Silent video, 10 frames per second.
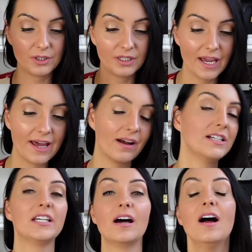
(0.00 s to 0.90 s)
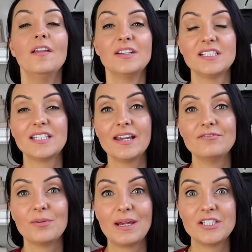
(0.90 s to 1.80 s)
you can get an idea. This is the
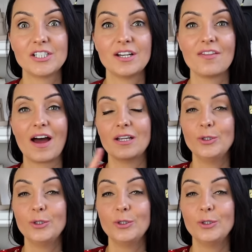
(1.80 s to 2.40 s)
information that